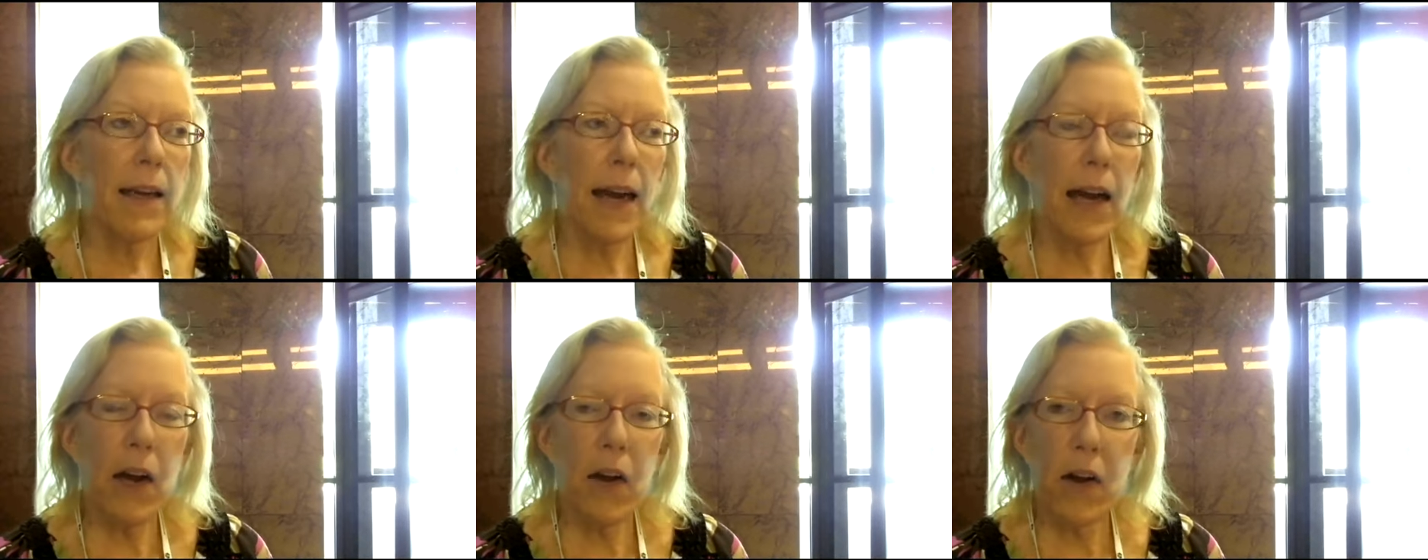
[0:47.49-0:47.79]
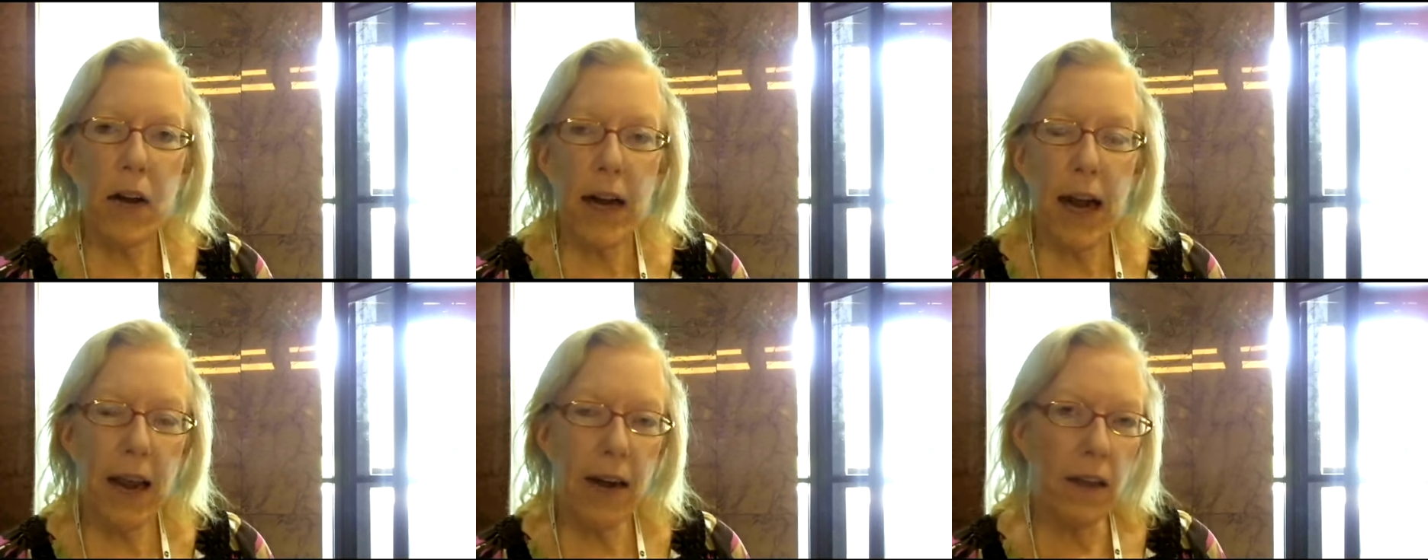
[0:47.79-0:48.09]

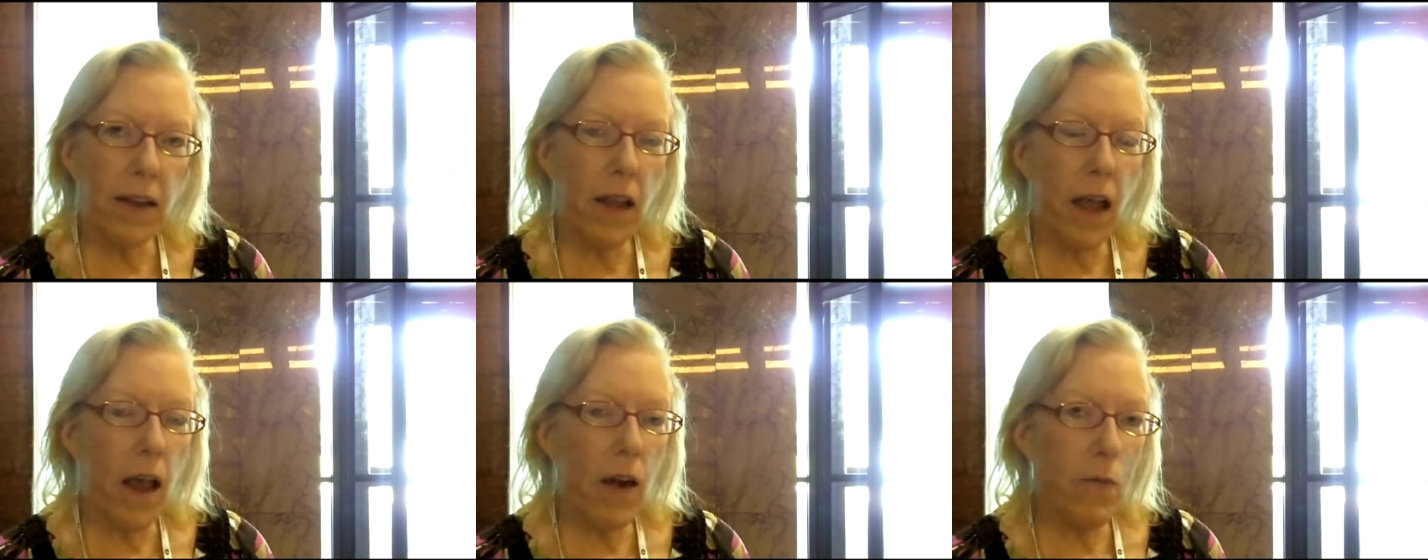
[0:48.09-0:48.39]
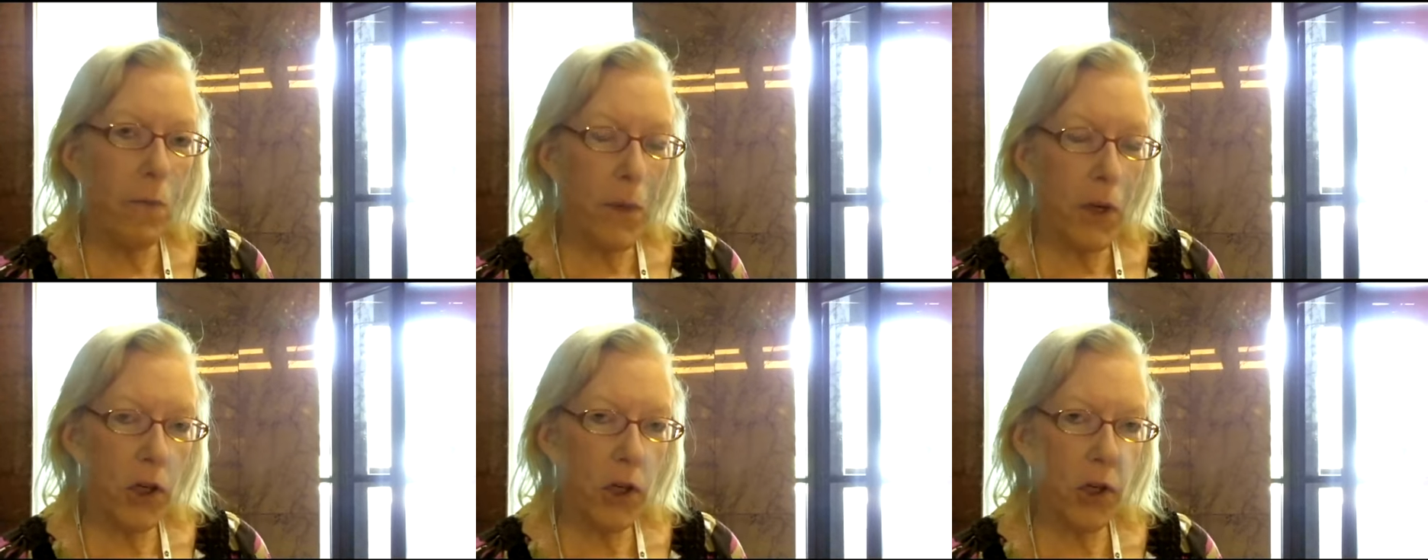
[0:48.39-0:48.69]
carrying out a
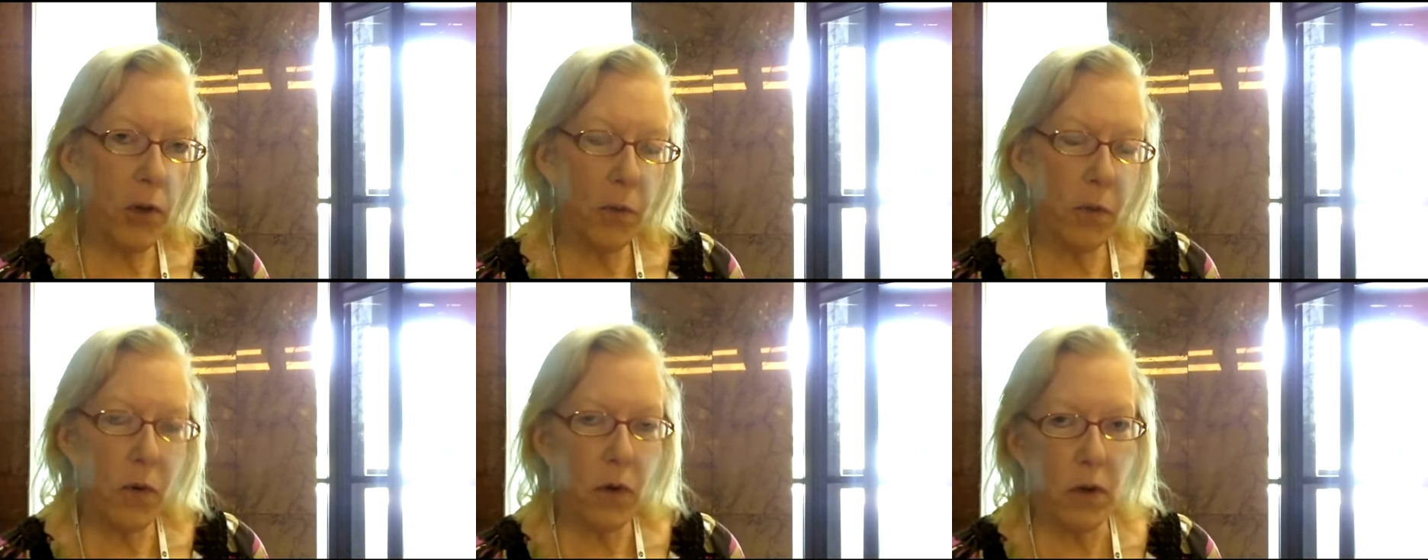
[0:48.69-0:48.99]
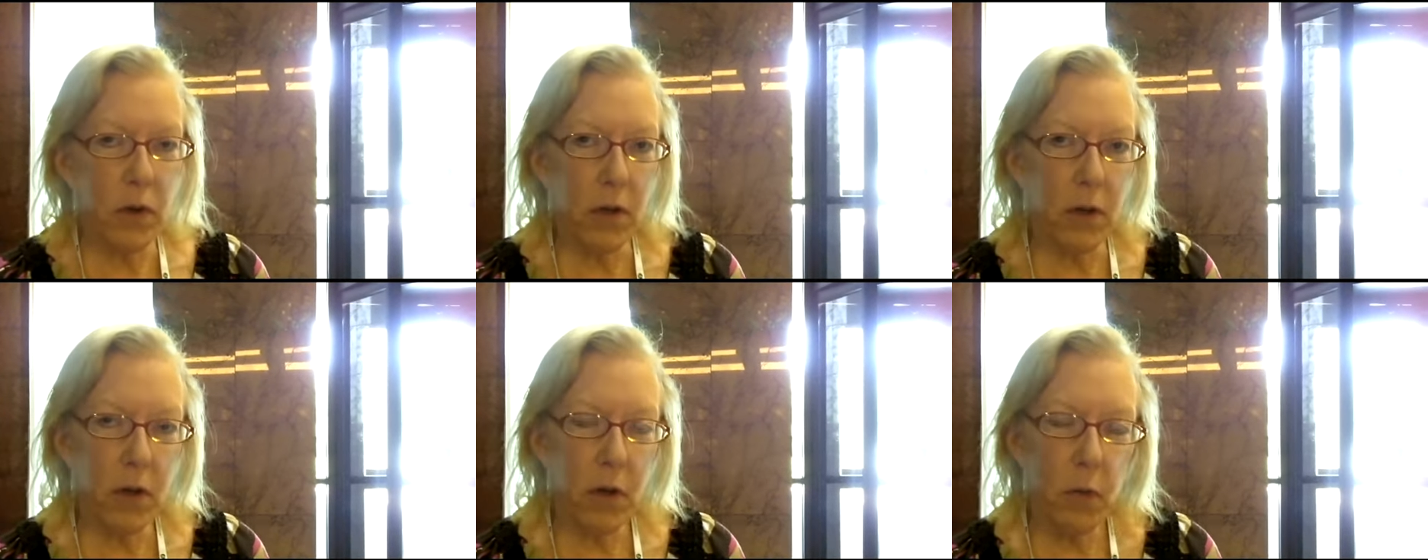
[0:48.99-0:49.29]
lot of mission
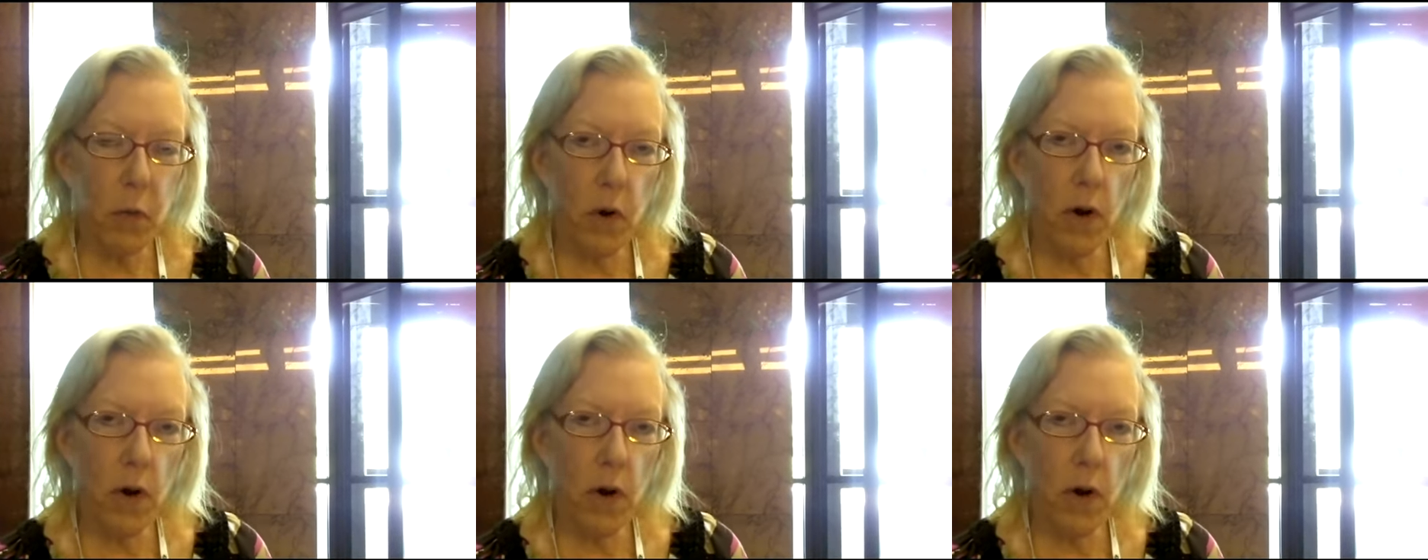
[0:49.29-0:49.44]
work.